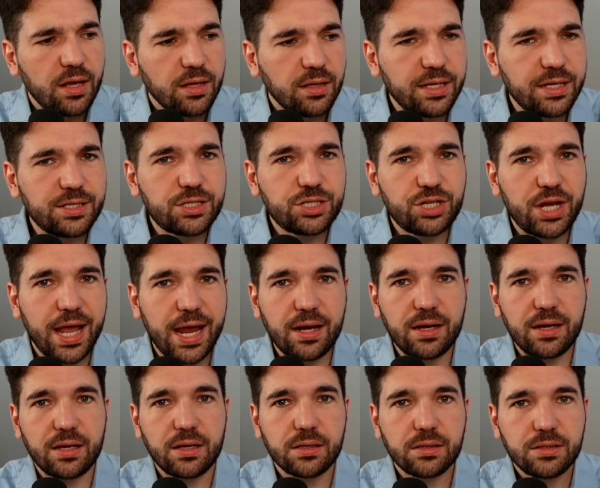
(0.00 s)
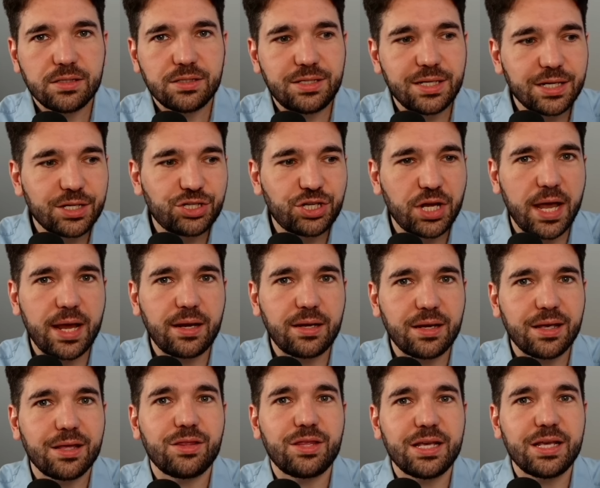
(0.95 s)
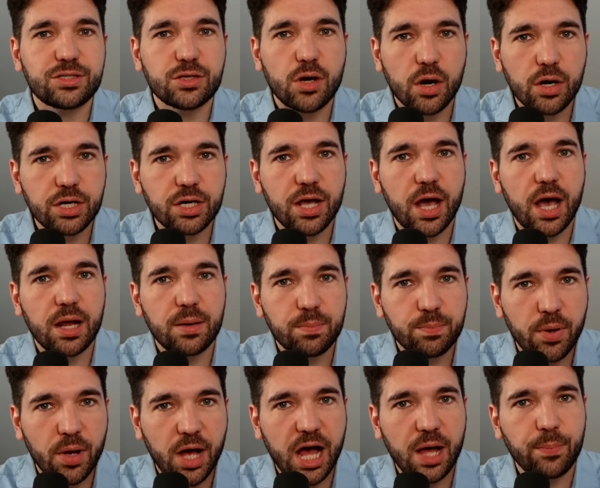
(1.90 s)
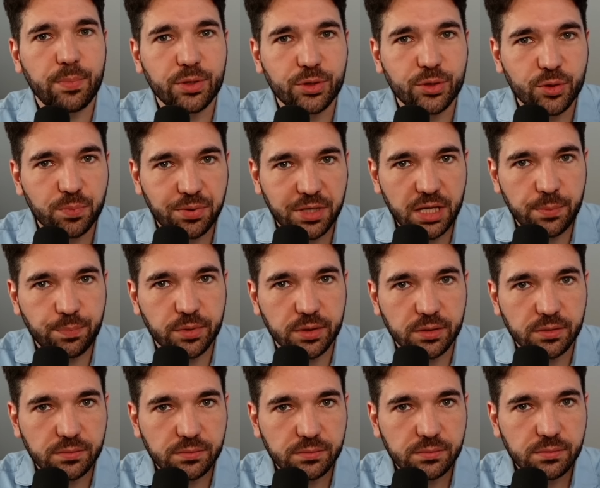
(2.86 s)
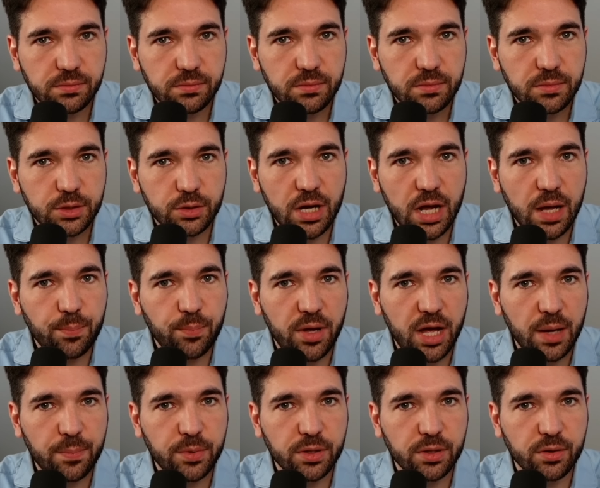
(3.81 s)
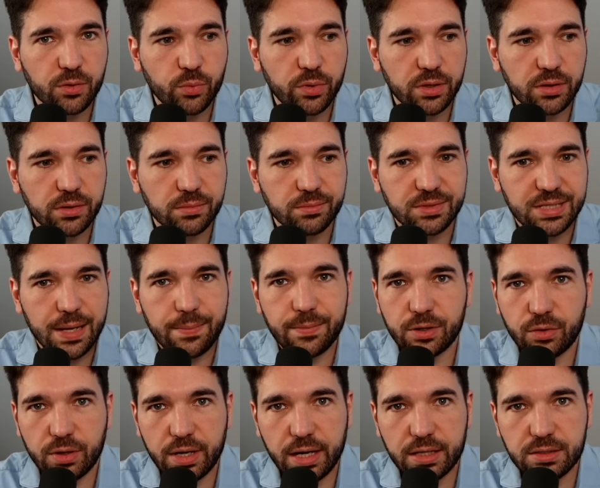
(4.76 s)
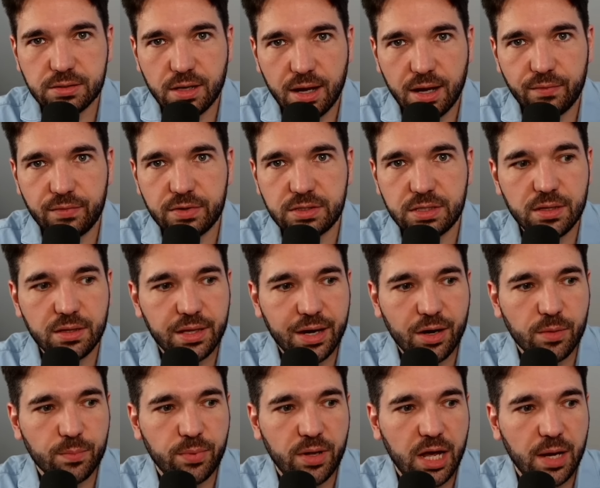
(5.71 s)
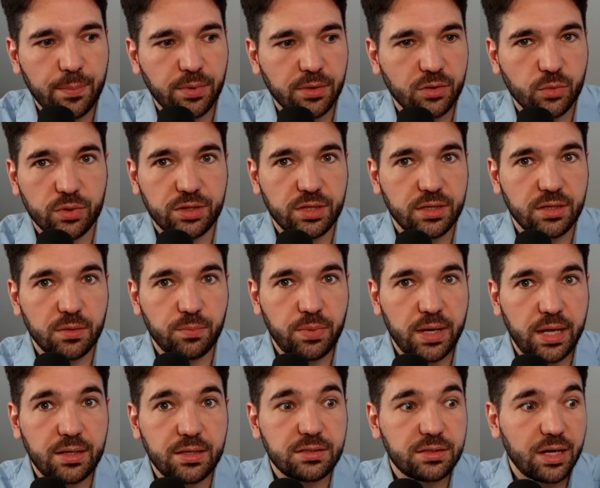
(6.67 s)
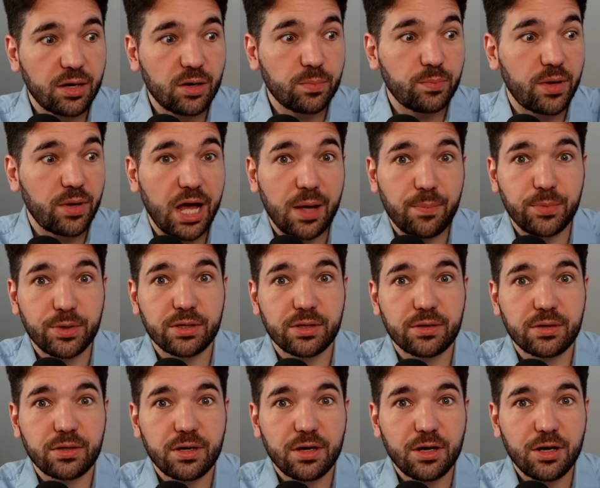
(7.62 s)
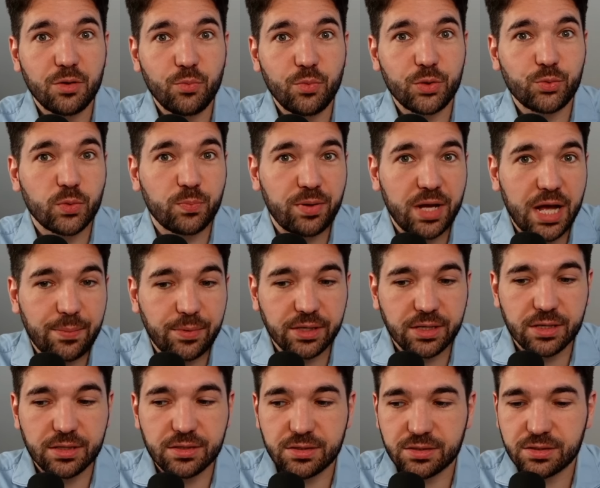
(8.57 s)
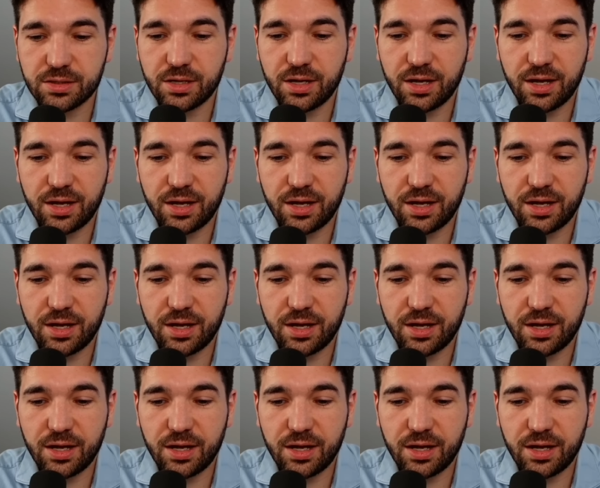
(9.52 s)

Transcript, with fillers: Liz Cheney, Dick Cheney, these are not popular people. They're not popular with Democrats, obviously. They aren't popular with independents. They aren't popular with Republicans.